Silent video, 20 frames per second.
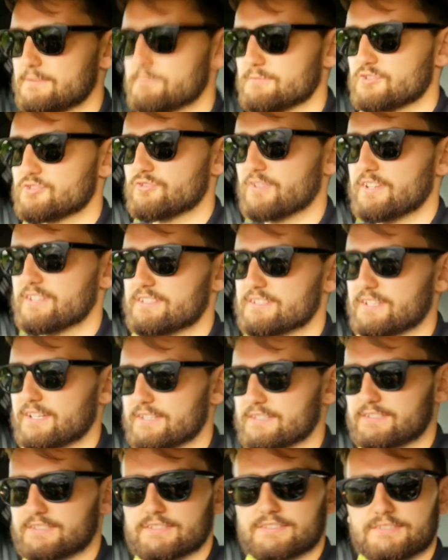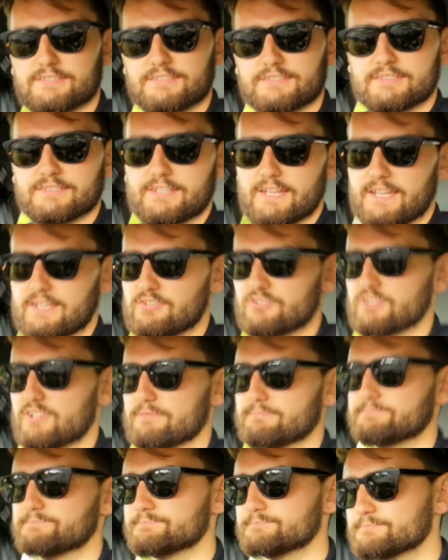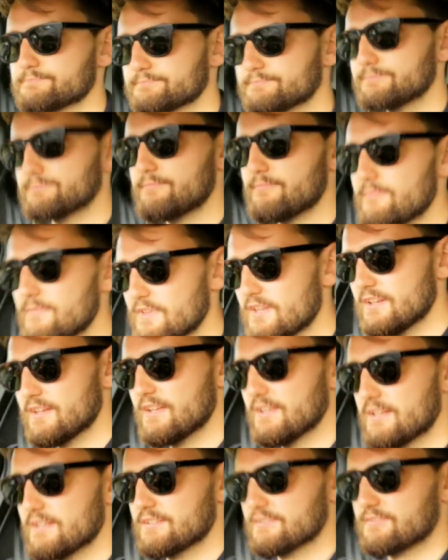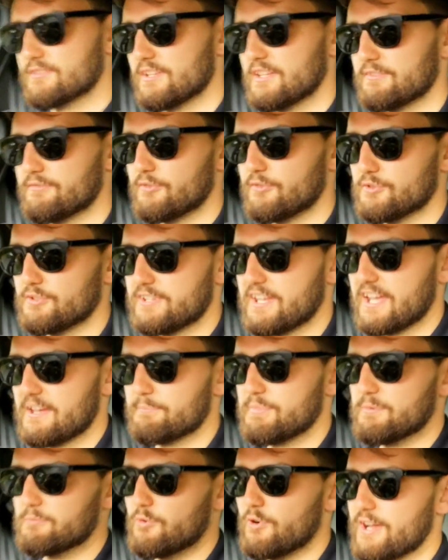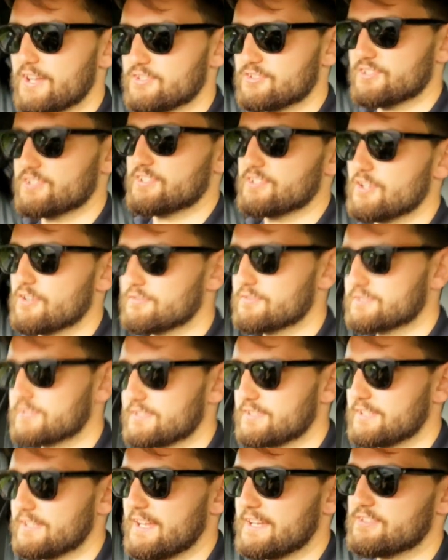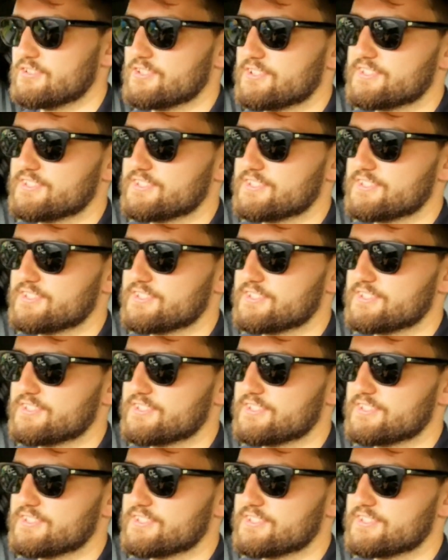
straight 6 engine. So therefore, you get a bit more engine note and engine